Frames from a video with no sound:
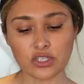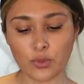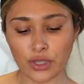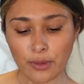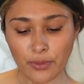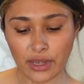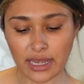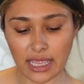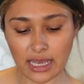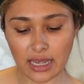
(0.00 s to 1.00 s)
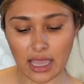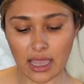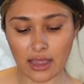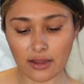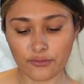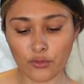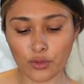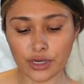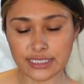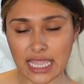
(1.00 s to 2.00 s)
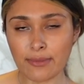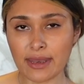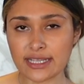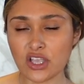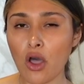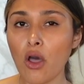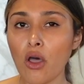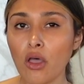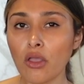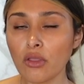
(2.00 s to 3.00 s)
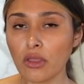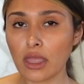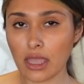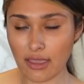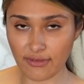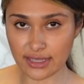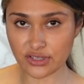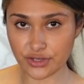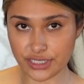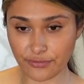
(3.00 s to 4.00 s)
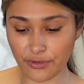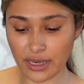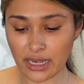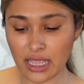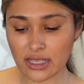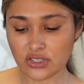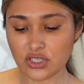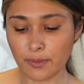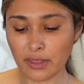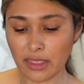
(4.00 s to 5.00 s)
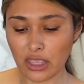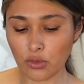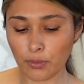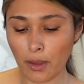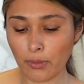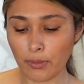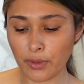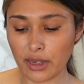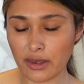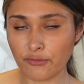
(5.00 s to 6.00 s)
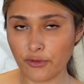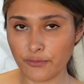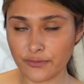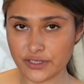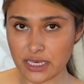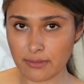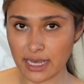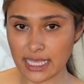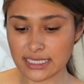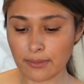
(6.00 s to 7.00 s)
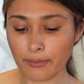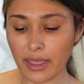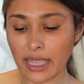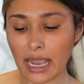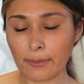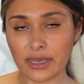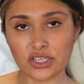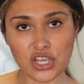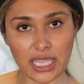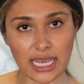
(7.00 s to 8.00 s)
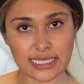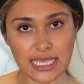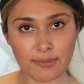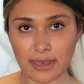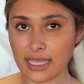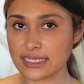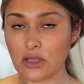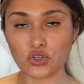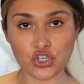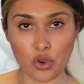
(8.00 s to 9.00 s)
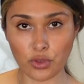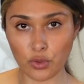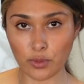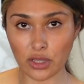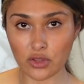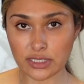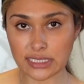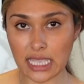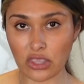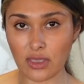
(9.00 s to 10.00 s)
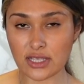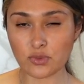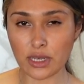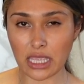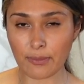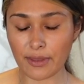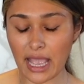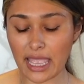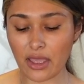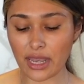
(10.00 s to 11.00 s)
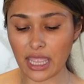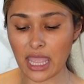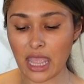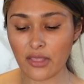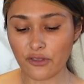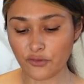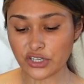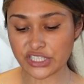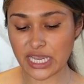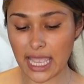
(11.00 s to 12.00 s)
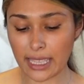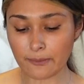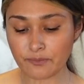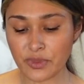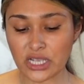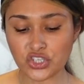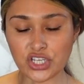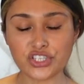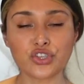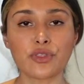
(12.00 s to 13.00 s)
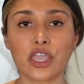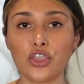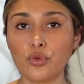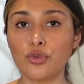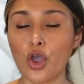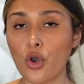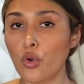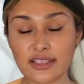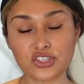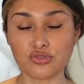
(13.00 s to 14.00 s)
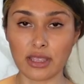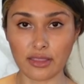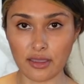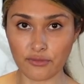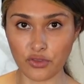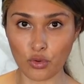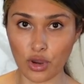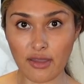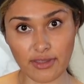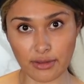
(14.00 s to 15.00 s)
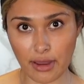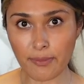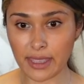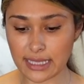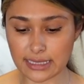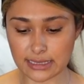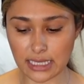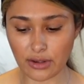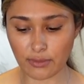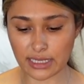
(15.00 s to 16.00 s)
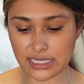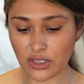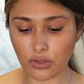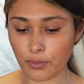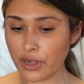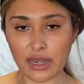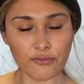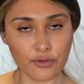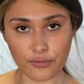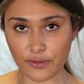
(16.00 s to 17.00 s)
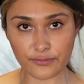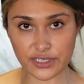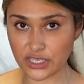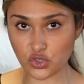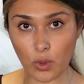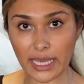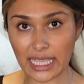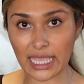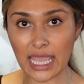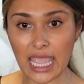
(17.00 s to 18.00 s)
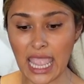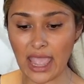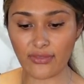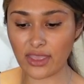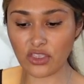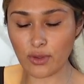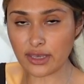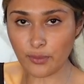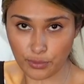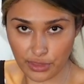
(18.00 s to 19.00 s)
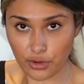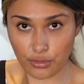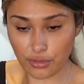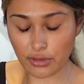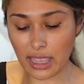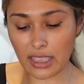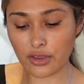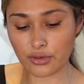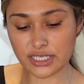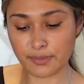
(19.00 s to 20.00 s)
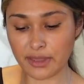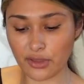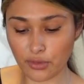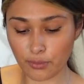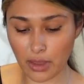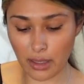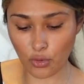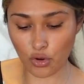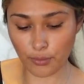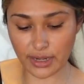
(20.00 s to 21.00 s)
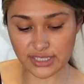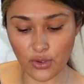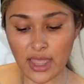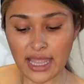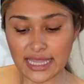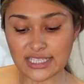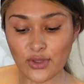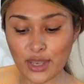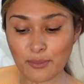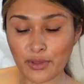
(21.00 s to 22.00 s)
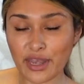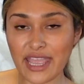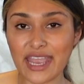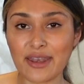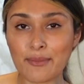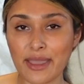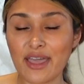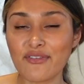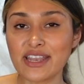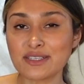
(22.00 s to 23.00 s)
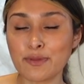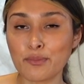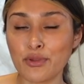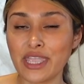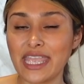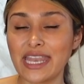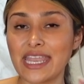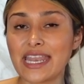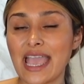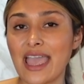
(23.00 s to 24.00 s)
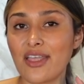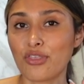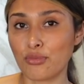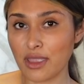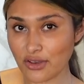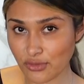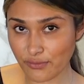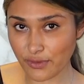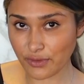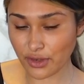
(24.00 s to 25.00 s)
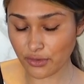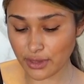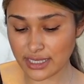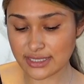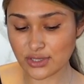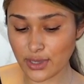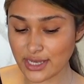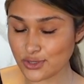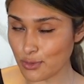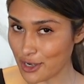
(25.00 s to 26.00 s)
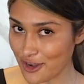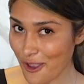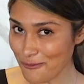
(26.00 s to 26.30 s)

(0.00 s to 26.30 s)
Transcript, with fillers: So we're gonna put it in uh, for 10 minutes. All ovens are different. So typically you would probably put it in for 15 minutes, but I'm gonna check it at 10 minutes. I'll show you what it looks like. You guys wanna keep an eye on it the first time just so that you know the strength of your oven, right? Because I don't wanna tell you, put it in for 15, 20, and then you end up with a like a crispy little uh, cornbread. So let's go ahead and put it in. My oven has been preheated at 350 degrees, so it is ready to go.